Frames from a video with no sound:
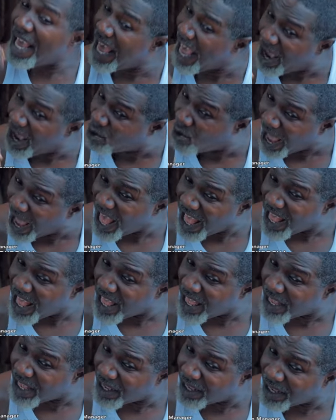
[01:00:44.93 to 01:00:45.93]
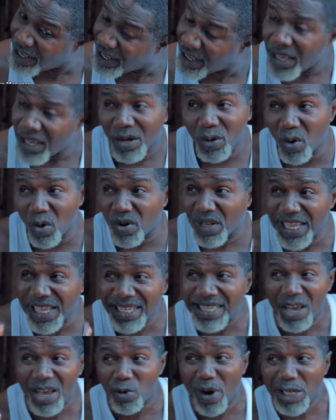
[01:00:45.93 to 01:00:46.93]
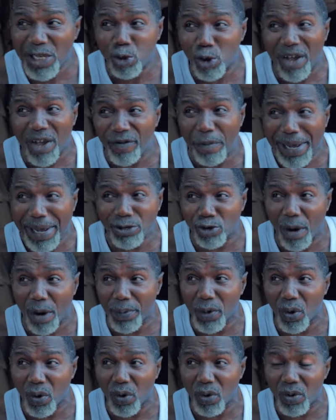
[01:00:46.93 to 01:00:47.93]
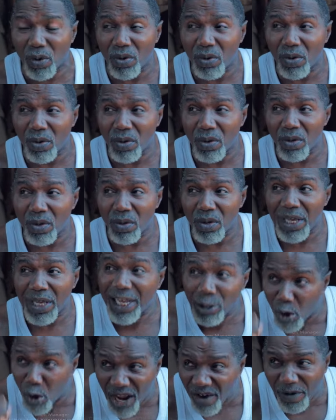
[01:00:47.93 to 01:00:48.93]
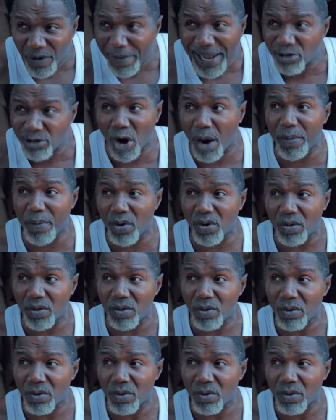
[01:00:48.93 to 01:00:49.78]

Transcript: Igwe! Look, this Igwe is looking for my trouble. He's looking for my trouble.